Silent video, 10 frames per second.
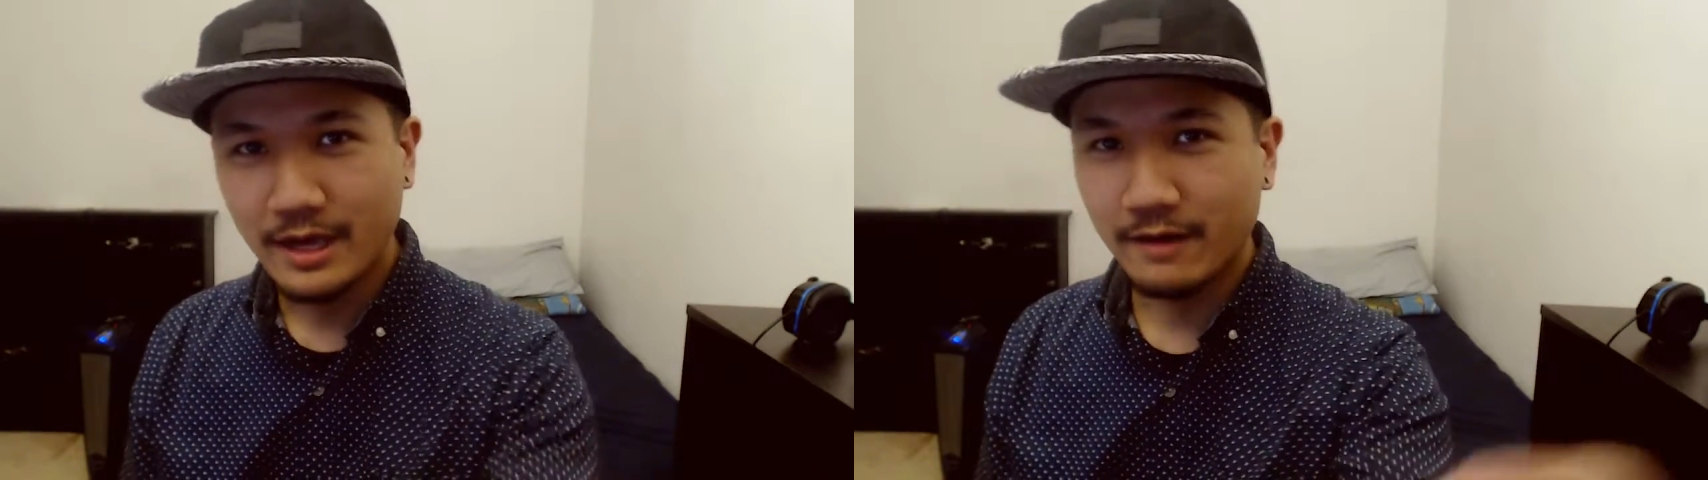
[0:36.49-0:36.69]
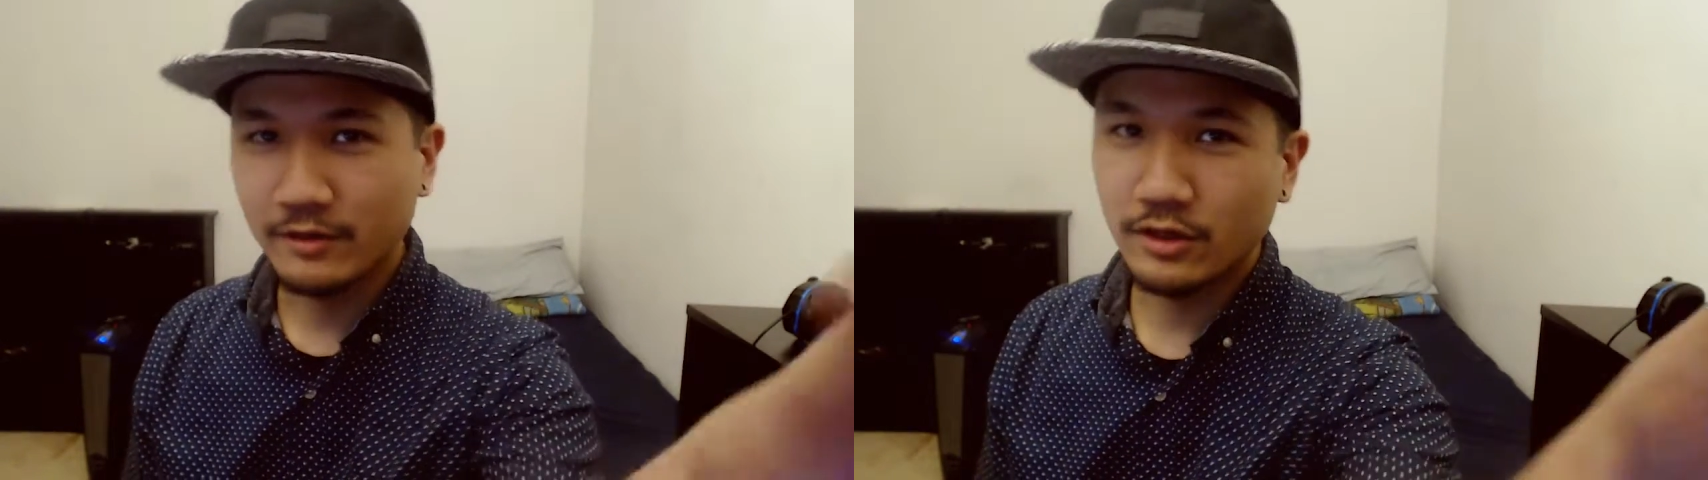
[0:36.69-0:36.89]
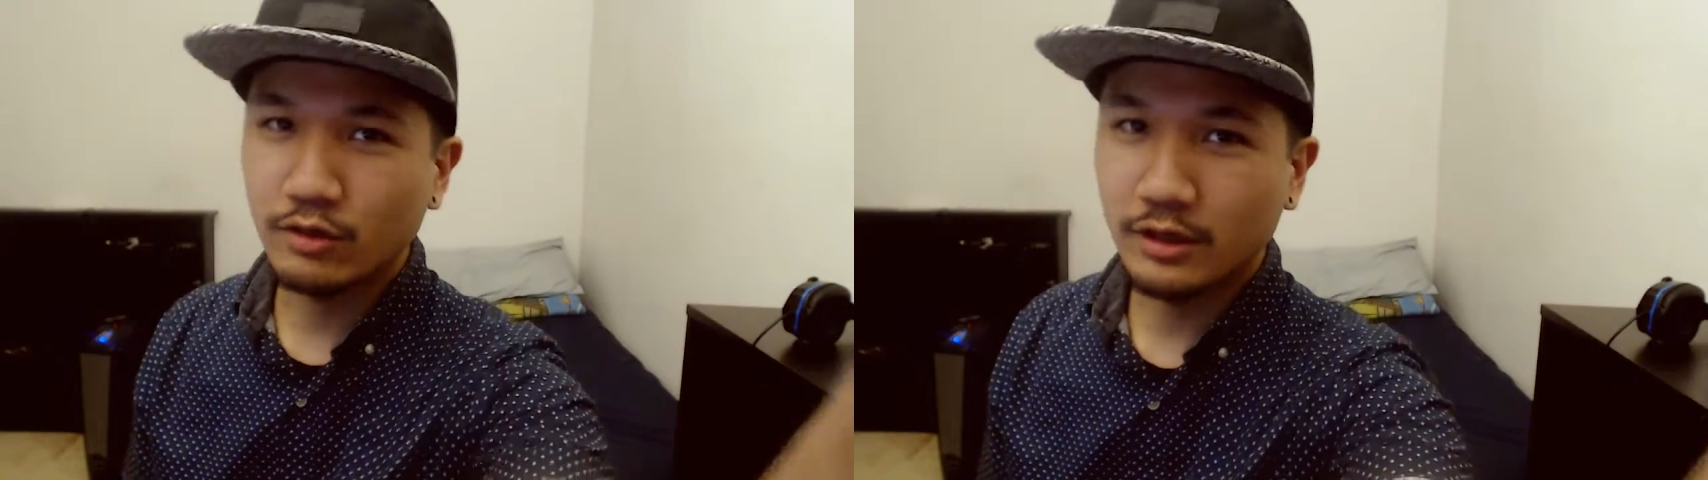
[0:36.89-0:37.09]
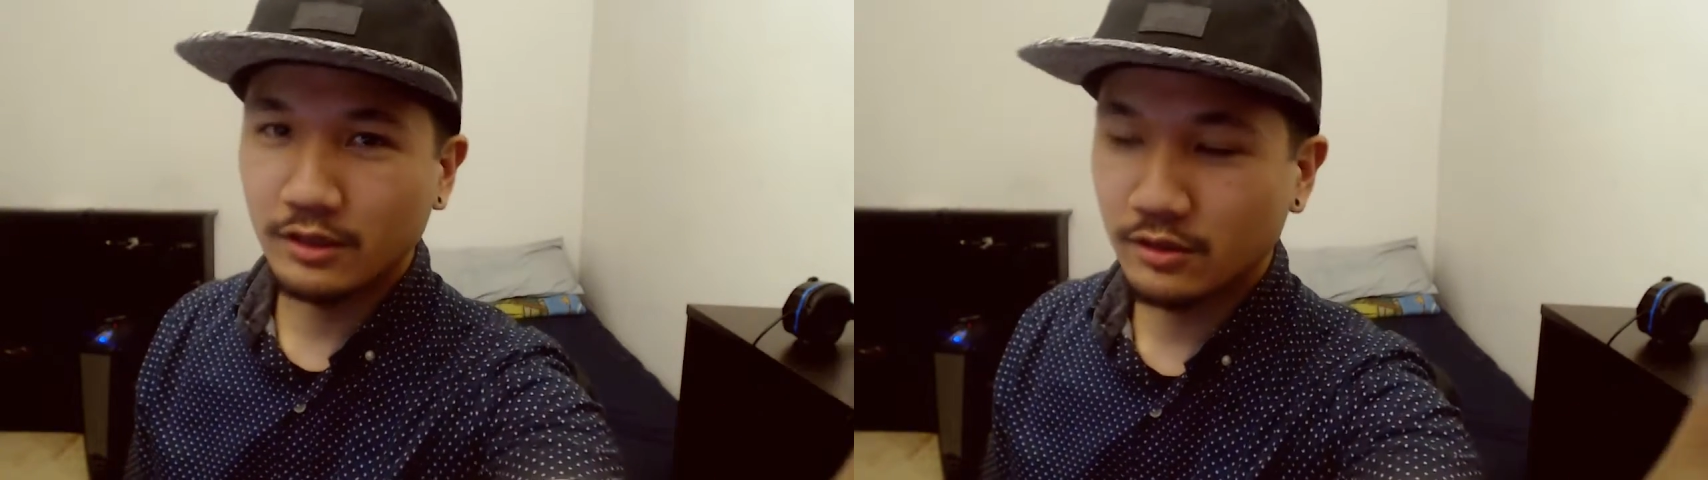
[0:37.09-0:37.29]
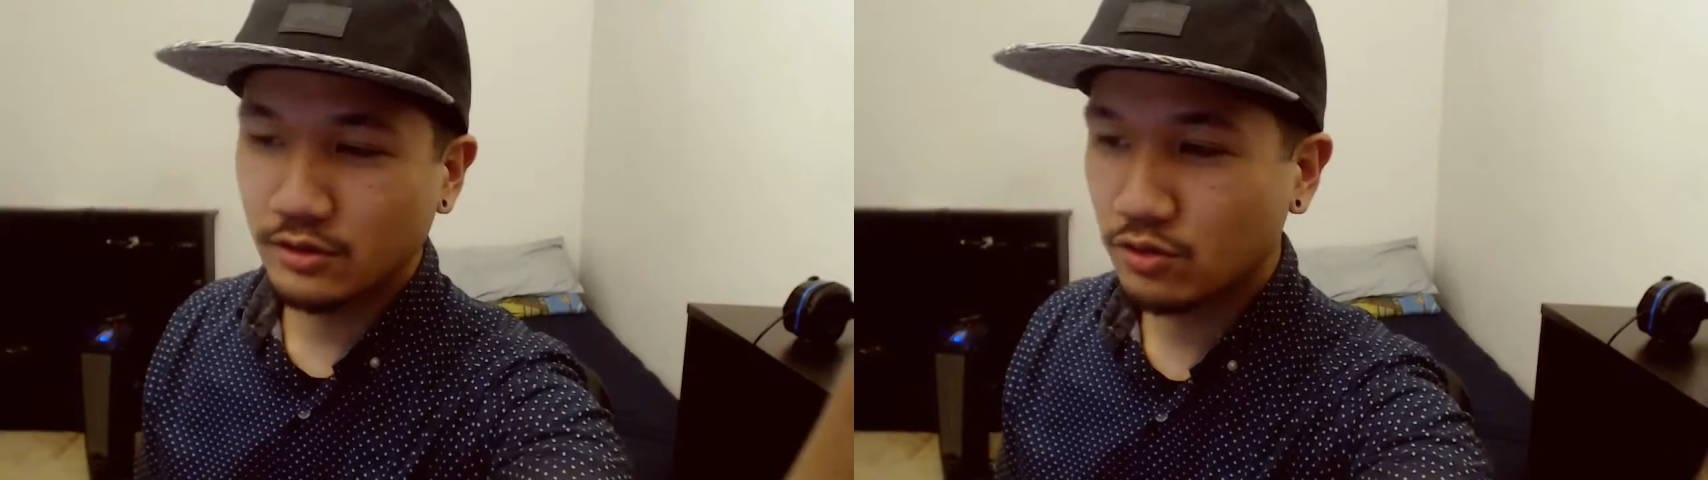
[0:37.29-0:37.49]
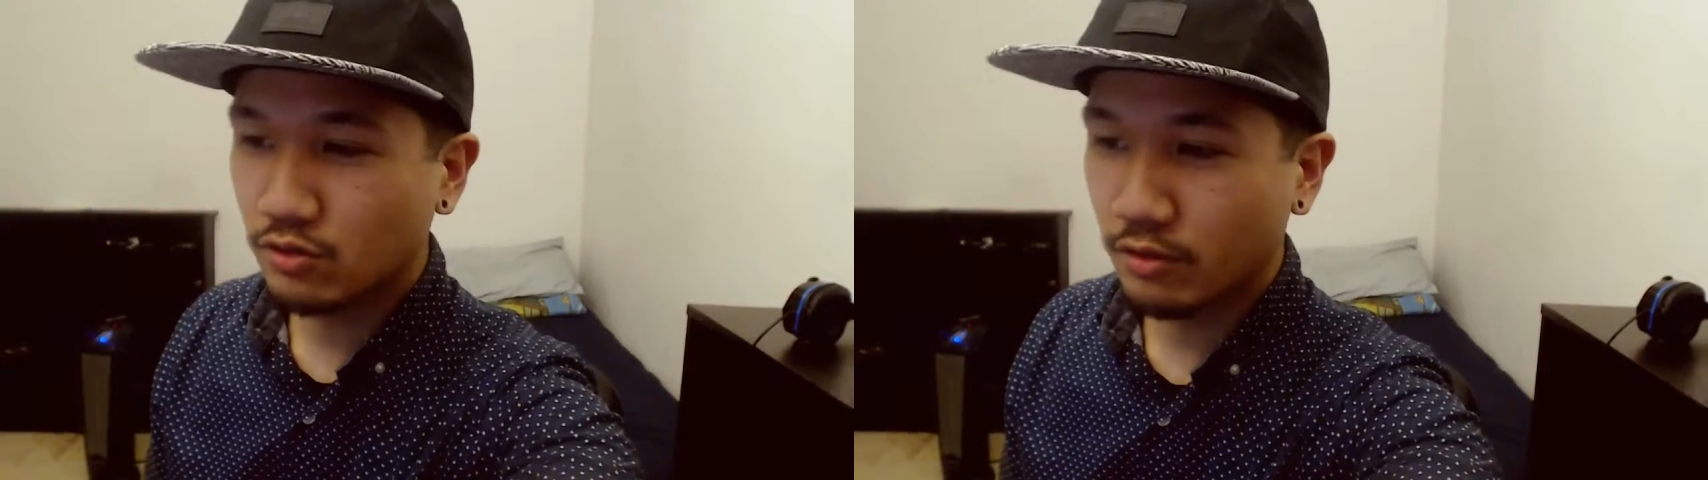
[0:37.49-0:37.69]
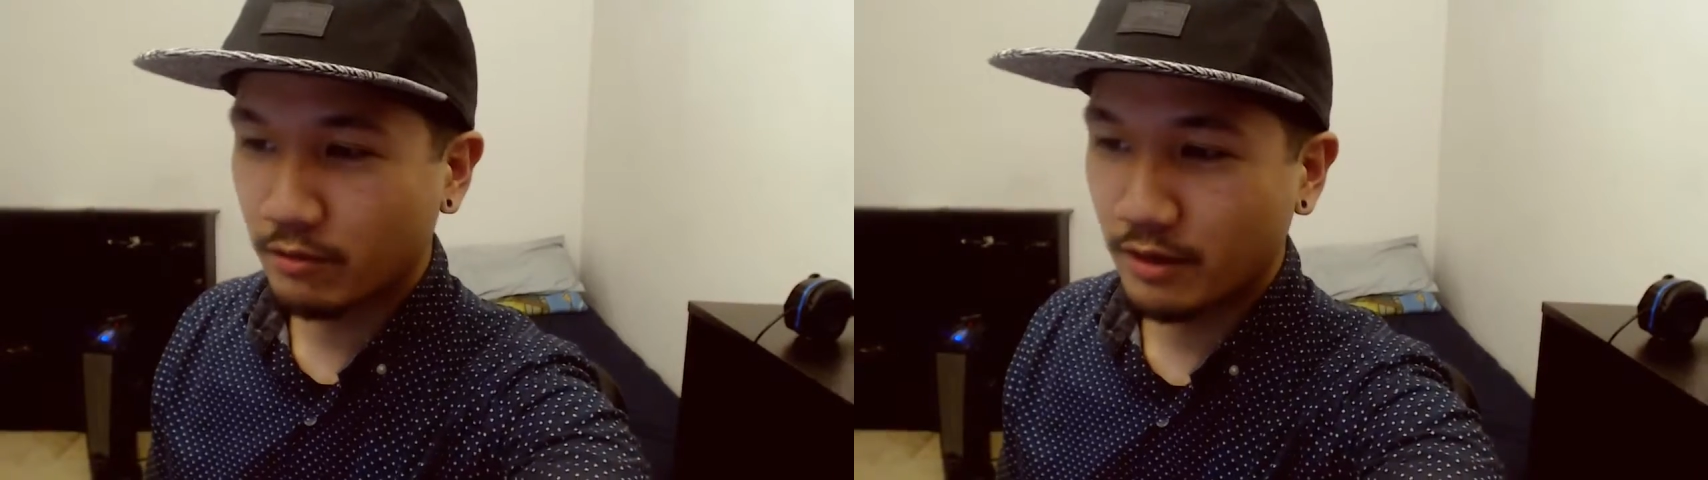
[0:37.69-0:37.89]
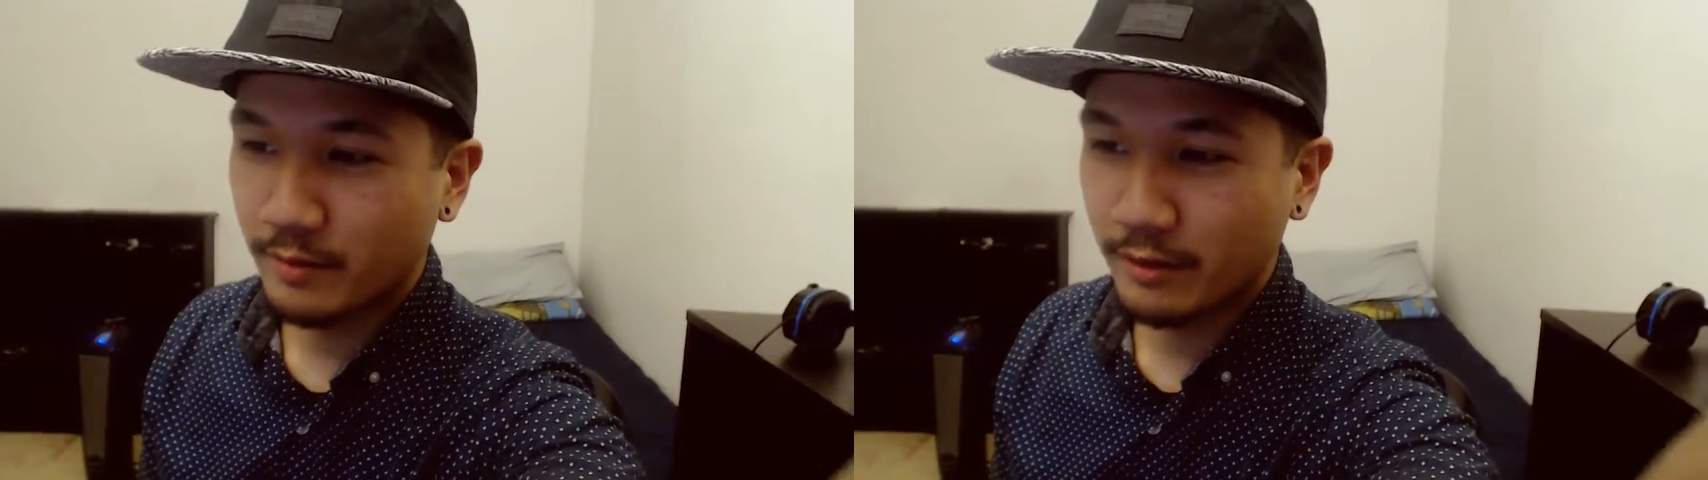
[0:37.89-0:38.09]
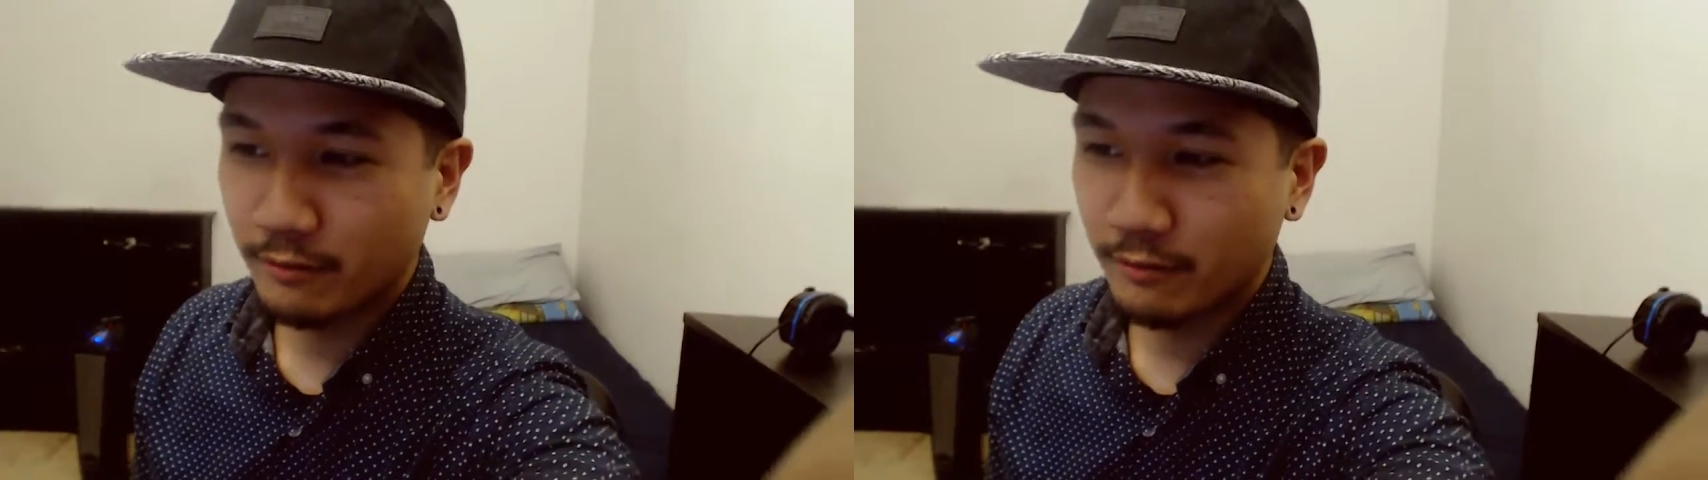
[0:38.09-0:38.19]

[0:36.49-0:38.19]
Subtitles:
have a quick little tour around my